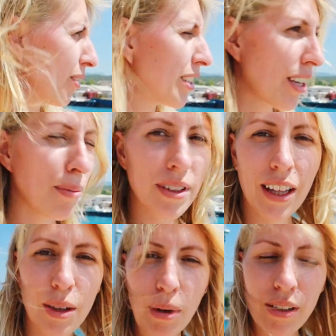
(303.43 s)
We just helped
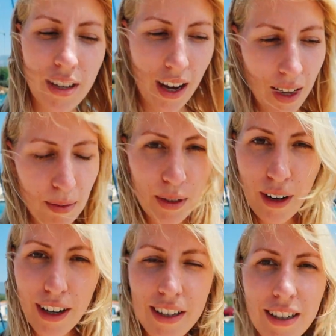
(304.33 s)
another boat tie up to
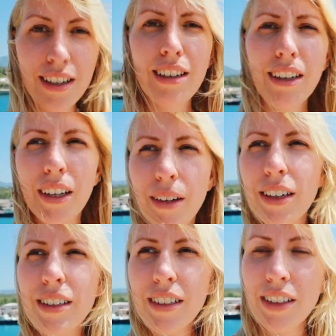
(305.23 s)
ours
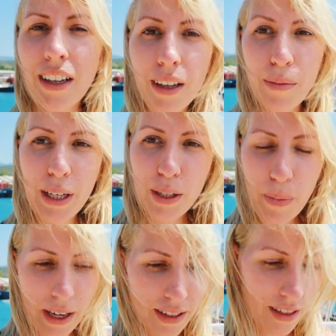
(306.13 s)
because there's not that many
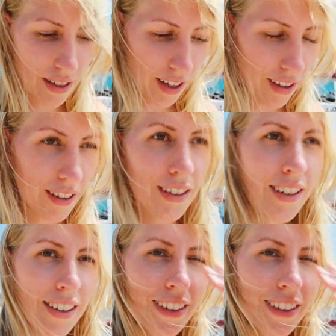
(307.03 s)
spaces to get on.